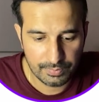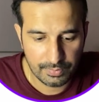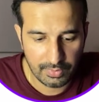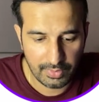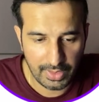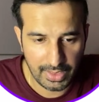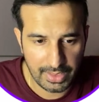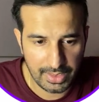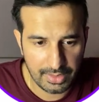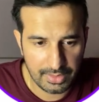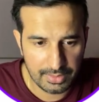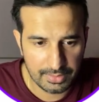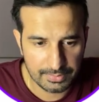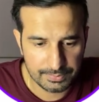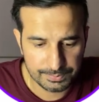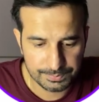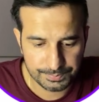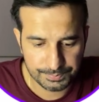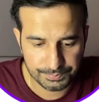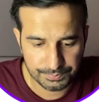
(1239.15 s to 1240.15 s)
right?
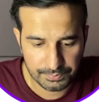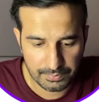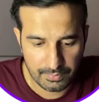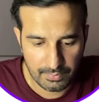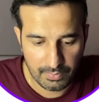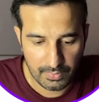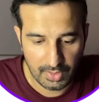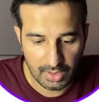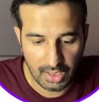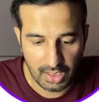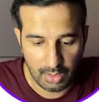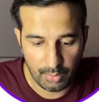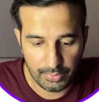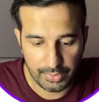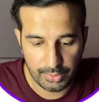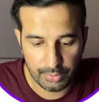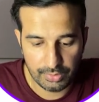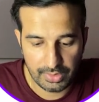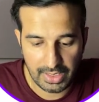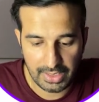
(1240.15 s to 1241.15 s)
How
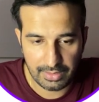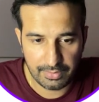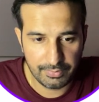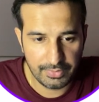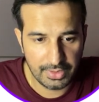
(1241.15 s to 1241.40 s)
we do that?